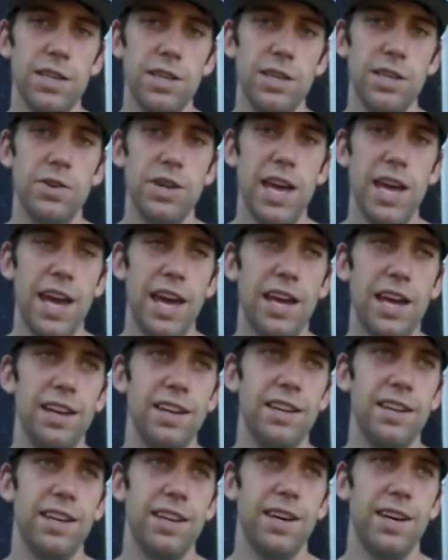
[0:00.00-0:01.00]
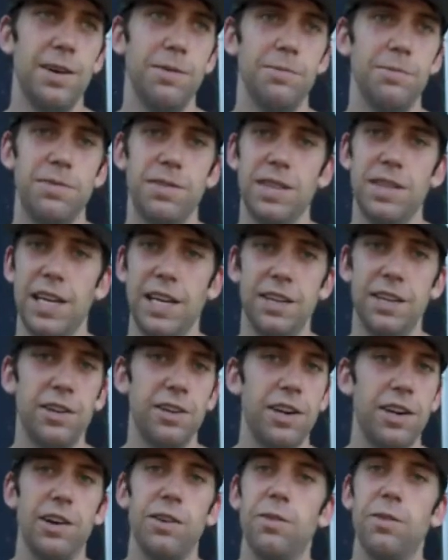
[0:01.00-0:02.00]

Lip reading: You can't think you're going to